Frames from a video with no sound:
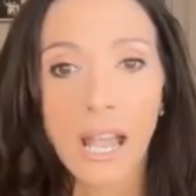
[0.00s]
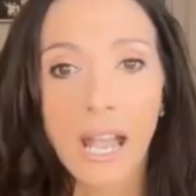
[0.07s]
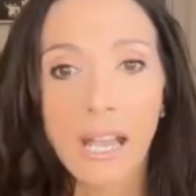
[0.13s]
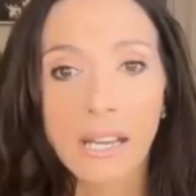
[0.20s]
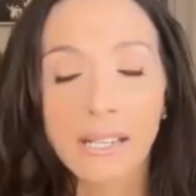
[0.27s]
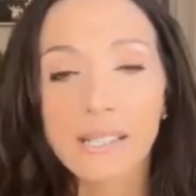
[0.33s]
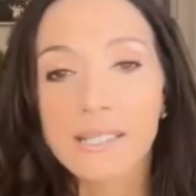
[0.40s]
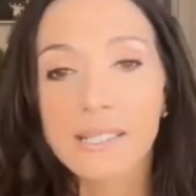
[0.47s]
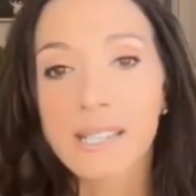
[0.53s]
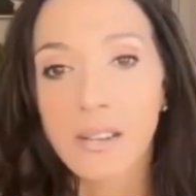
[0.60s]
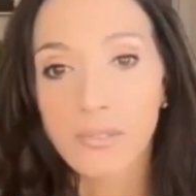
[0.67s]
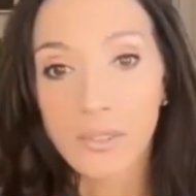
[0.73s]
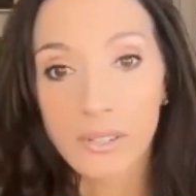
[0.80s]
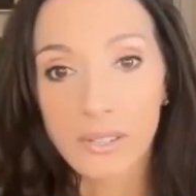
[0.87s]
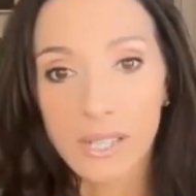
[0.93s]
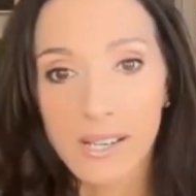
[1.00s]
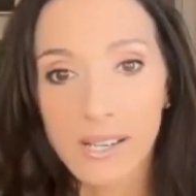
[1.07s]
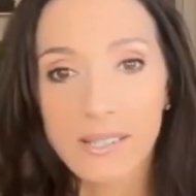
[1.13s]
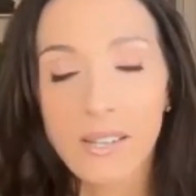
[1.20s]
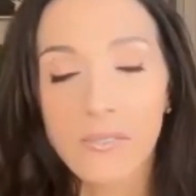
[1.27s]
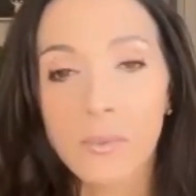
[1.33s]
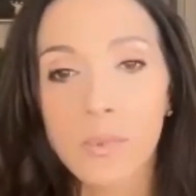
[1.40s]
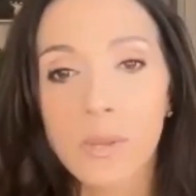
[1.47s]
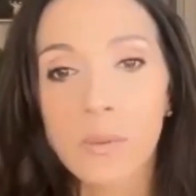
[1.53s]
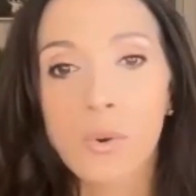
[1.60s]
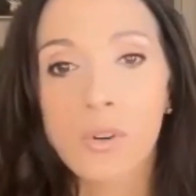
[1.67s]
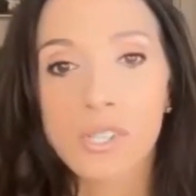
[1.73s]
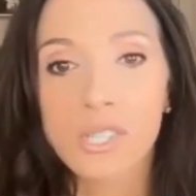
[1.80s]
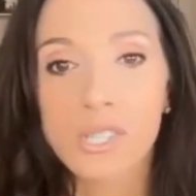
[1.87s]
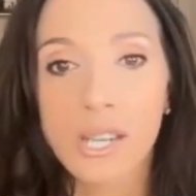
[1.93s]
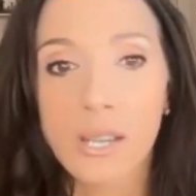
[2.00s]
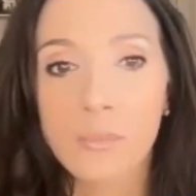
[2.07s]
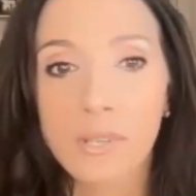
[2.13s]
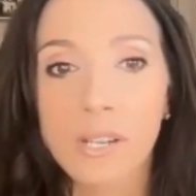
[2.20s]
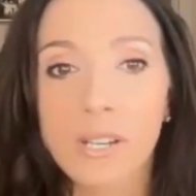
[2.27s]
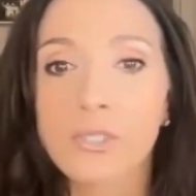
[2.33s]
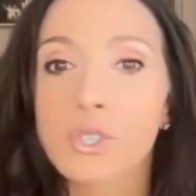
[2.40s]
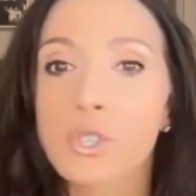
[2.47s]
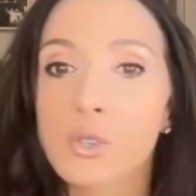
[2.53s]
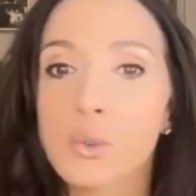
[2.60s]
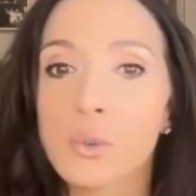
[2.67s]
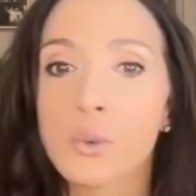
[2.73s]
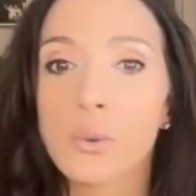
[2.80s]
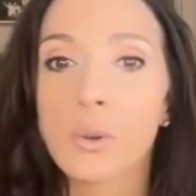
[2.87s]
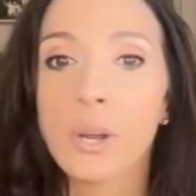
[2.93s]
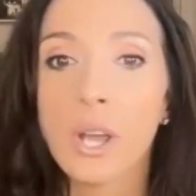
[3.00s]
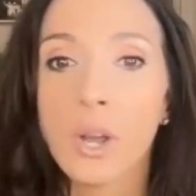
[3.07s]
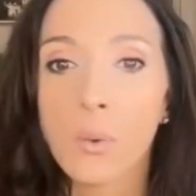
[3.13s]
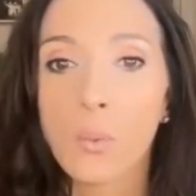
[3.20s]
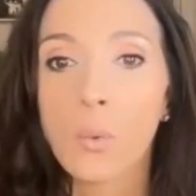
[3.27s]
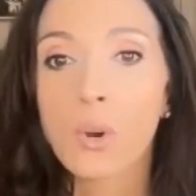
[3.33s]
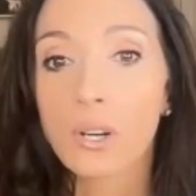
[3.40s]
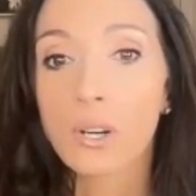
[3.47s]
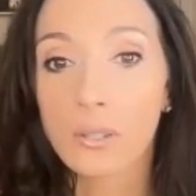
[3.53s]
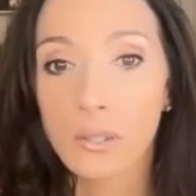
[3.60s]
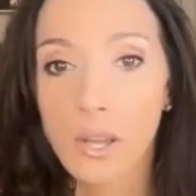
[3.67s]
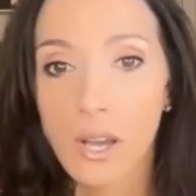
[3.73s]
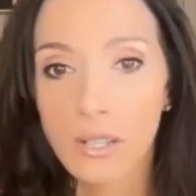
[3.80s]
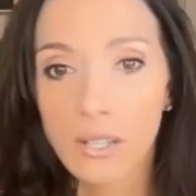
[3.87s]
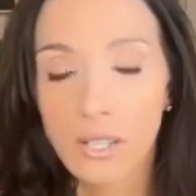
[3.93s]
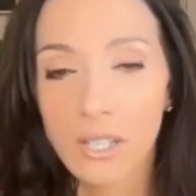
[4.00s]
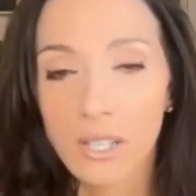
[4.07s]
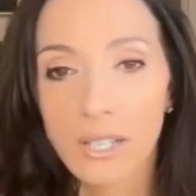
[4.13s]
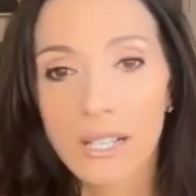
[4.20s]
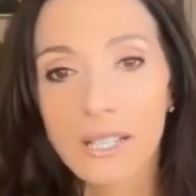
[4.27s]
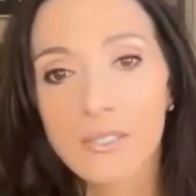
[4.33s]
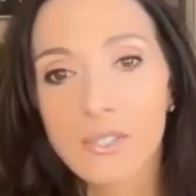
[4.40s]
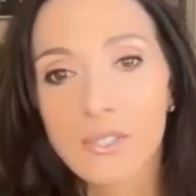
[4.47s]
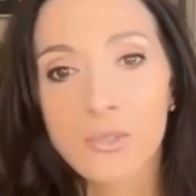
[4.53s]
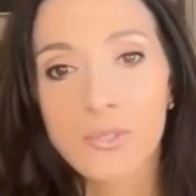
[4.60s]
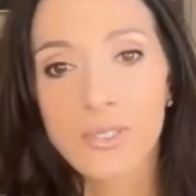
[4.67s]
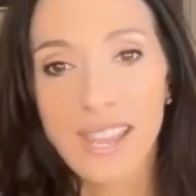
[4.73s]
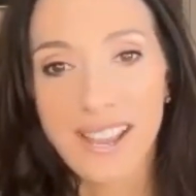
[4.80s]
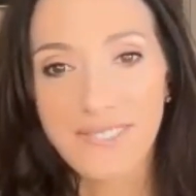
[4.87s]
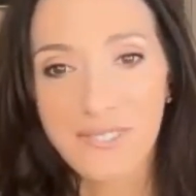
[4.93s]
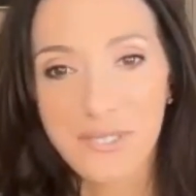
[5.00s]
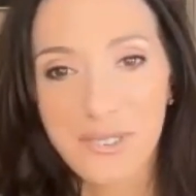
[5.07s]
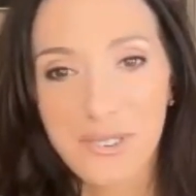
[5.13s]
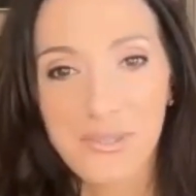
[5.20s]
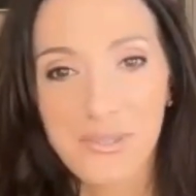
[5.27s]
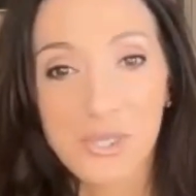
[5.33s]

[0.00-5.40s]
And it definitely has given me more stamina to work longer into the afternoon.